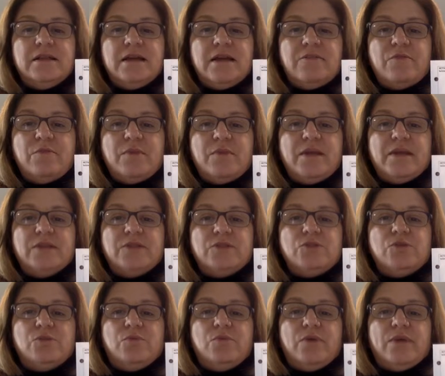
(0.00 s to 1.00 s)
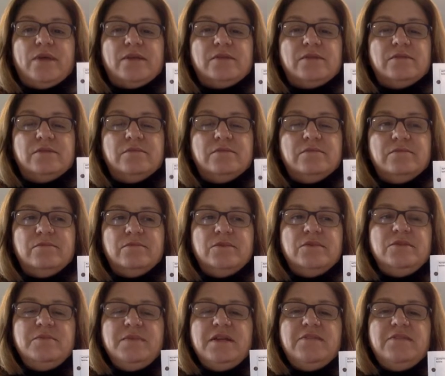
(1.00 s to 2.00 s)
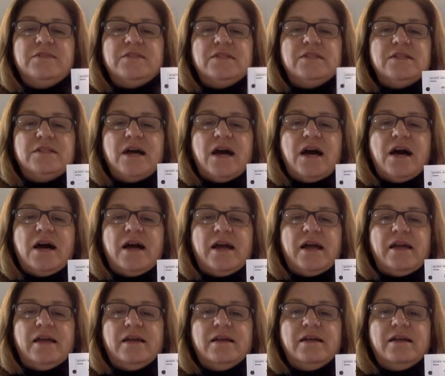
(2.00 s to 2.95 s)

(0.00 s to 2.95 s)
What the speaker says: everybody gets 2 points. What does it mean if it's a tie?